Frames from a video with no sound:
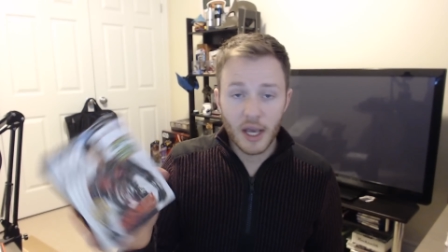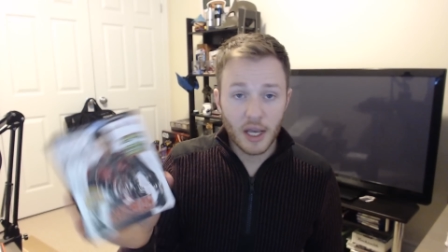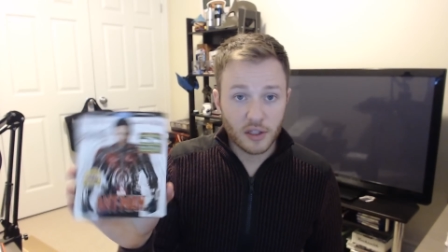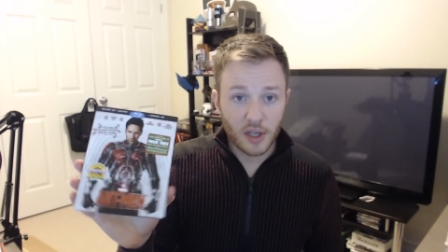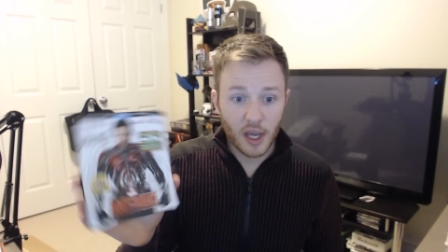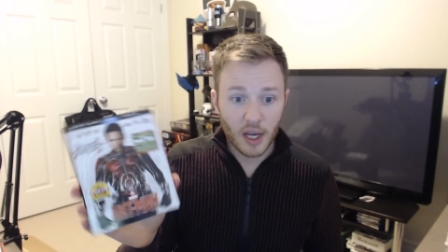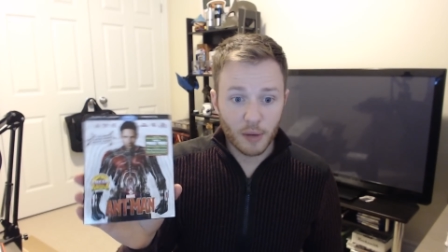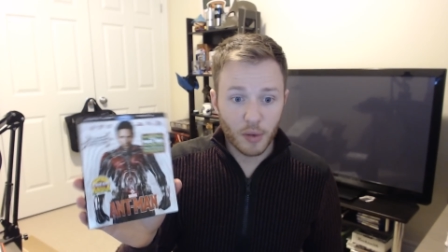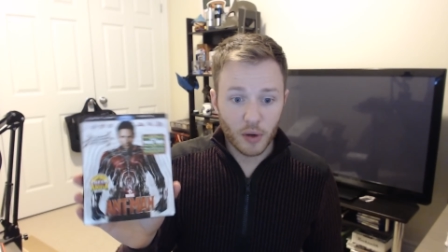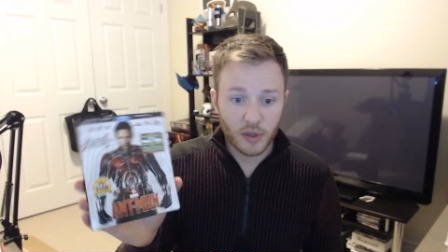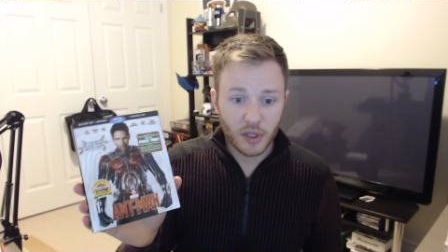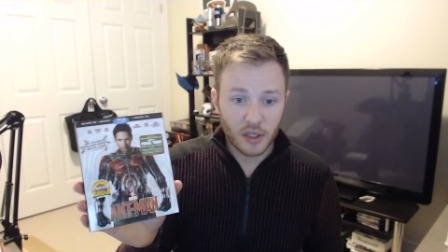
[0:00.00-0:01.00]
is saying
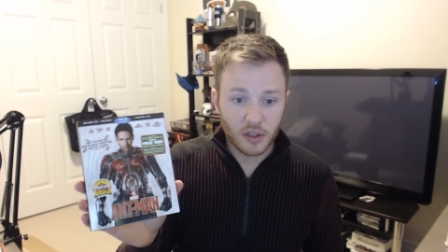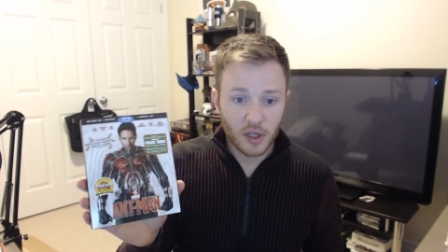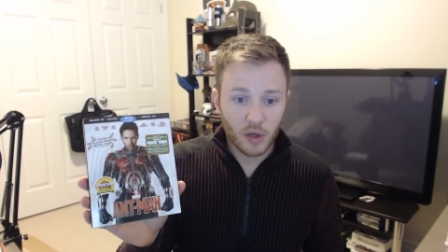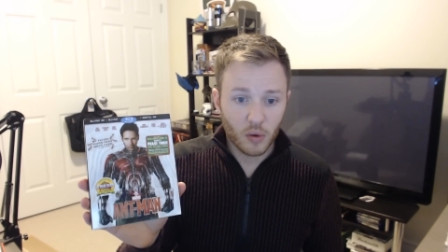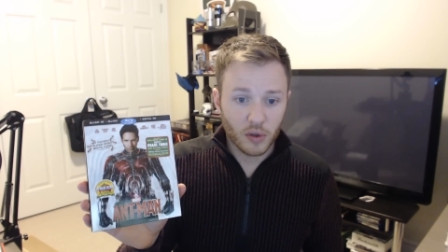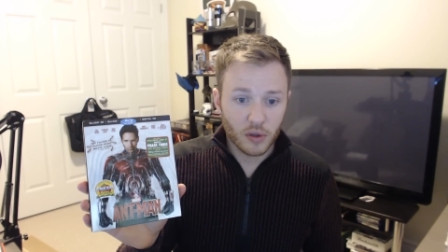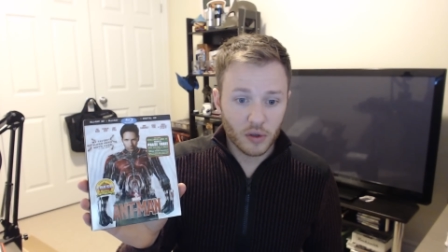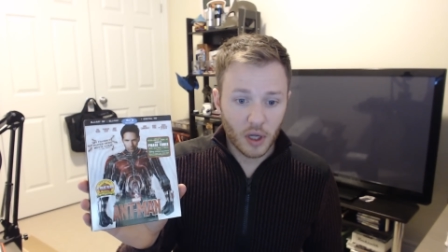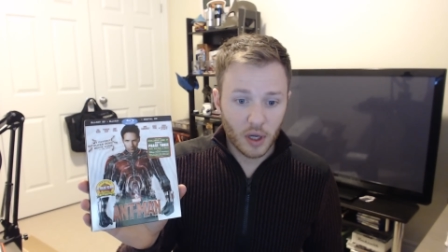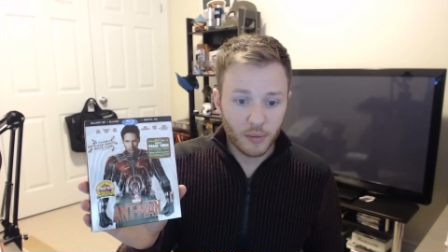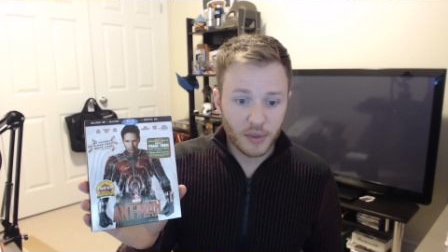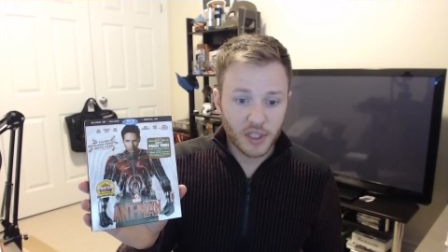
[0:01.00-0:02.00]
about the sequel.
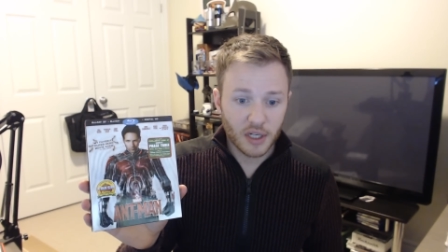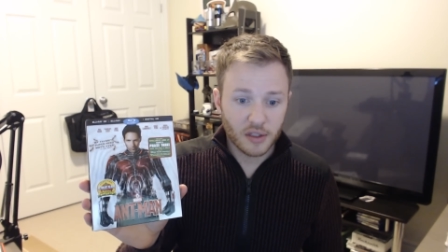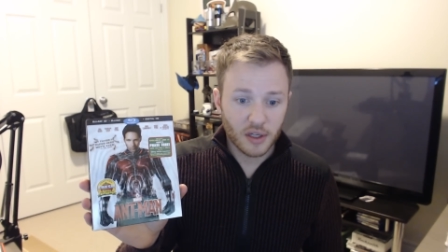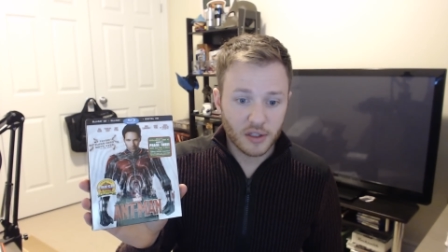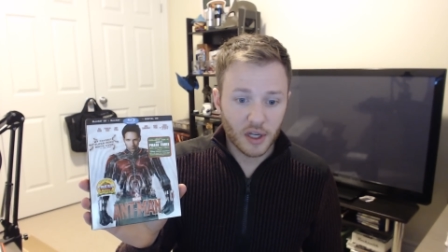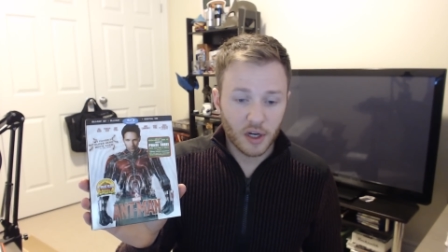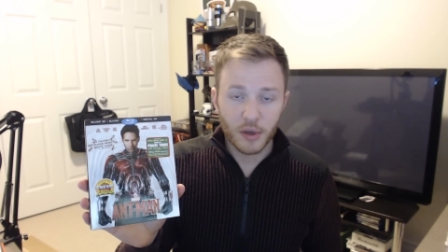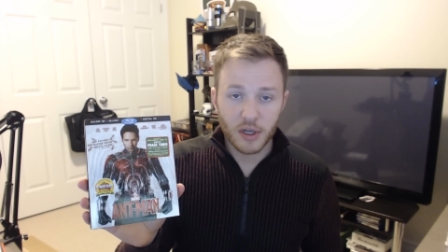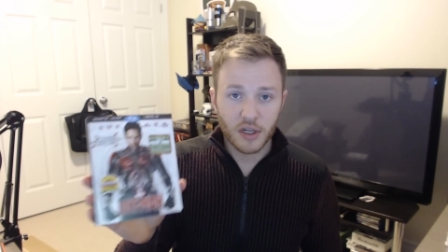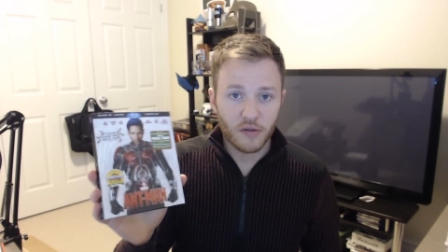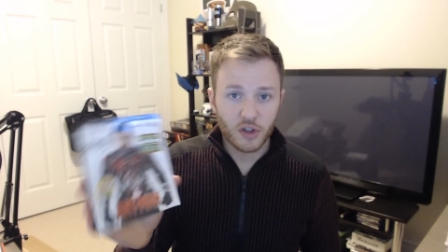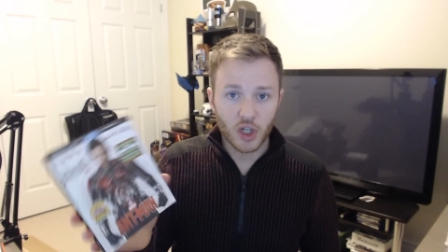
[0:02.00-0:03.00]
Um, he said it's, it's going to be a
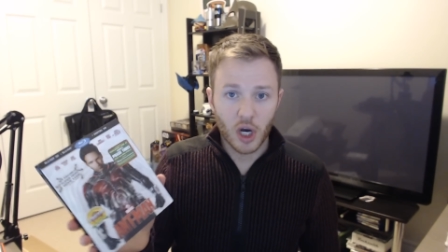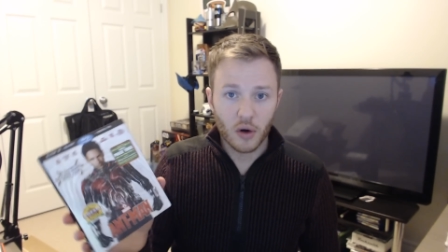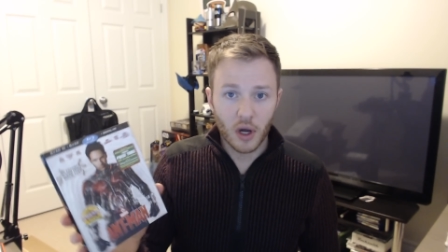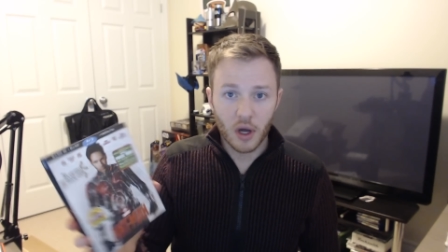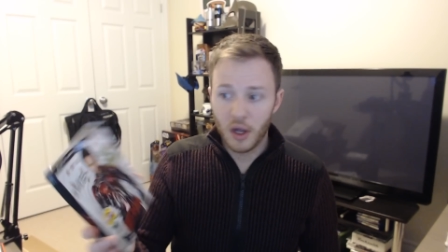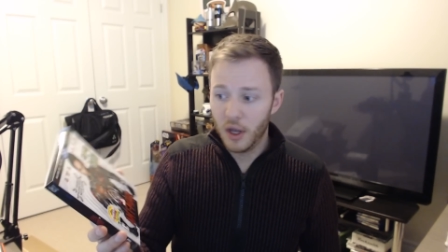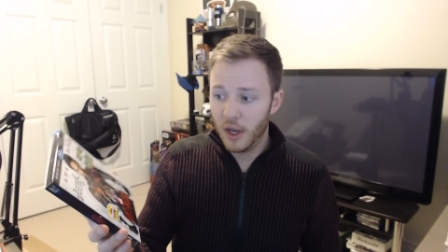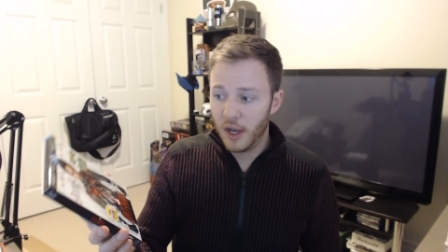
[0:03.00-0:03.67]
different genre,